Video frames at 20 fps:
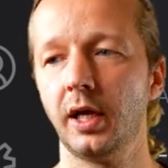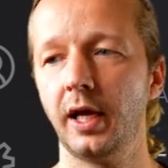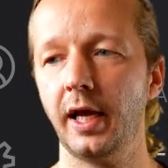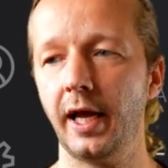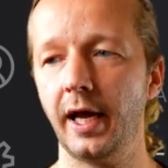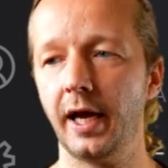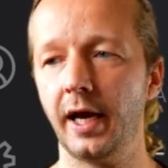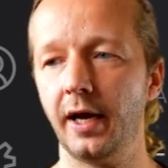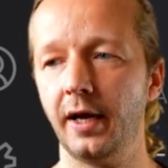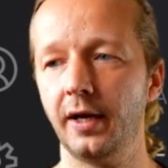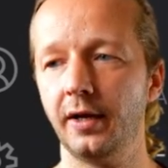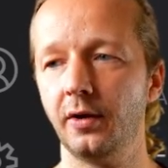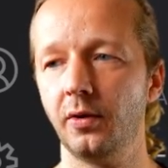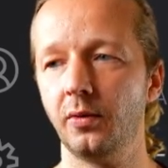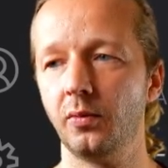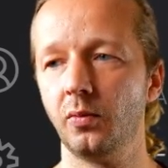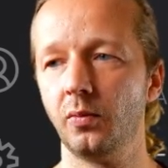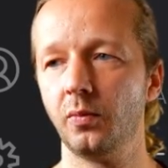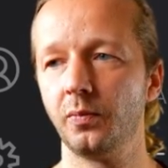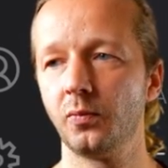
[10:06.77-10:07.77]
And
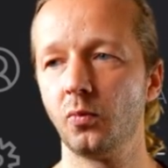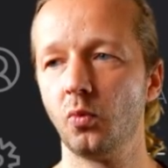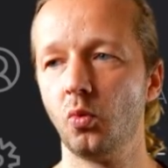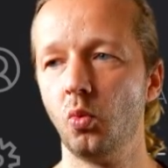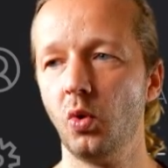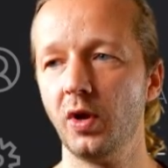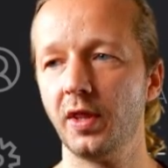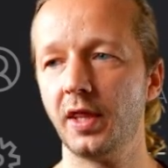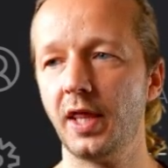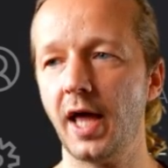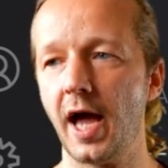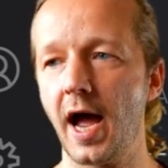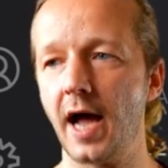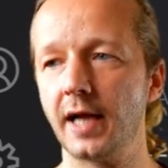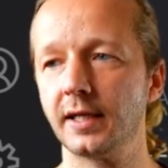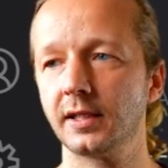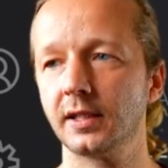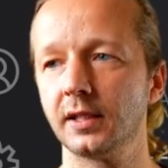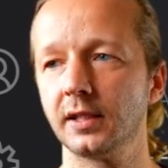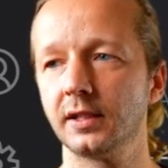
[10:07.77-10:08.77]
with
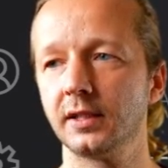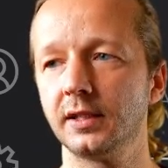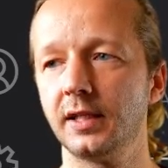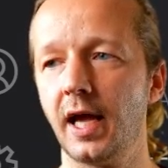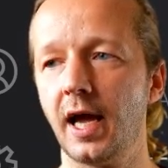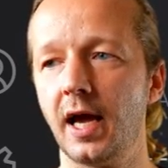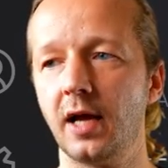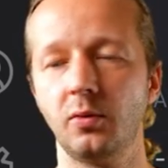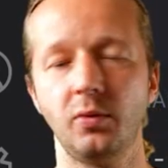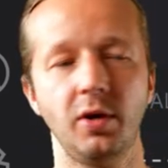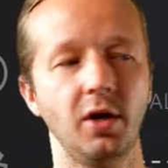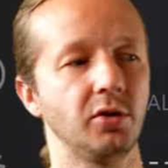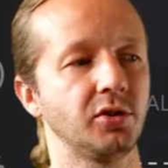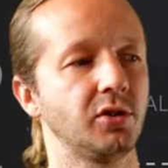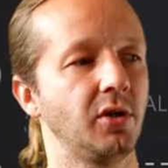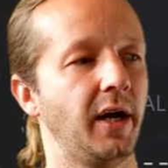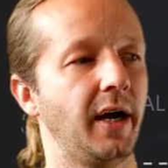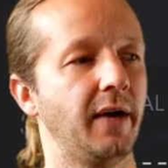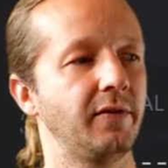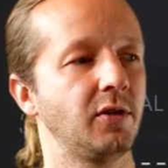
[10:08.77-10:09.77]
that said, we
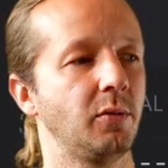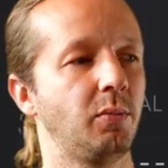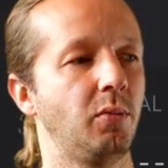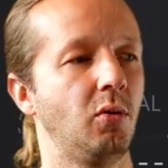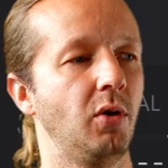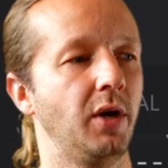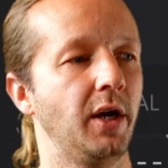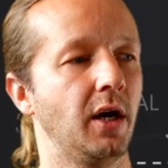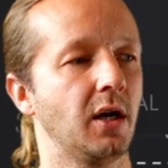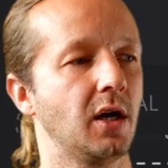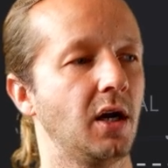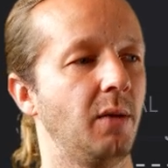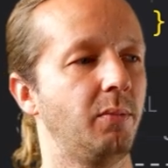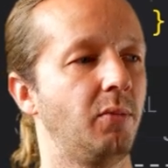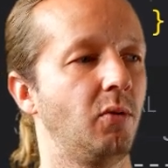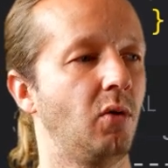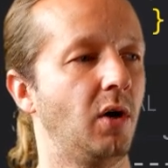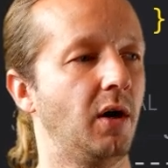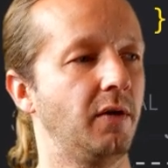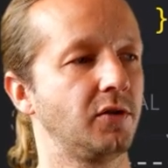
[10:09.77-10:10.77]
also have to put a
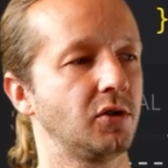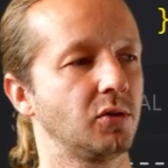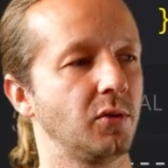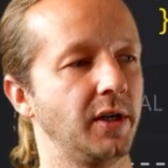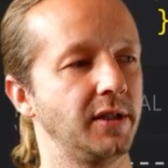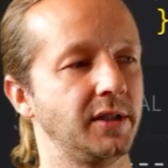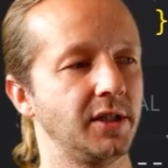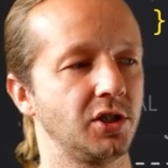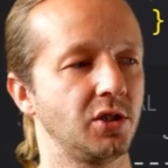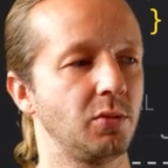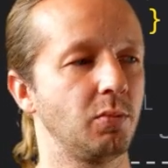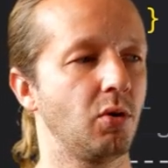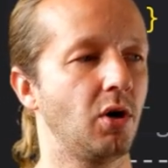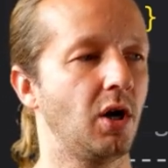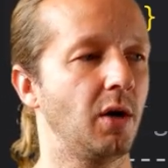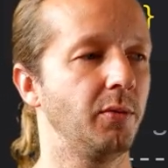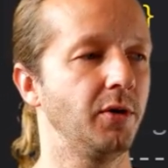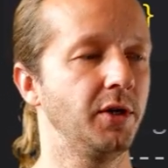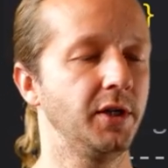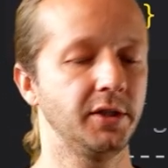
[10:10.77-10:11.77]
couple of transition
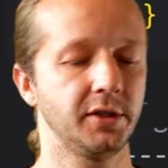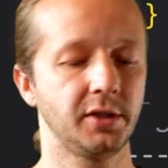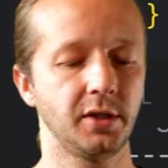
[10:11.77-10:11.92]
properties.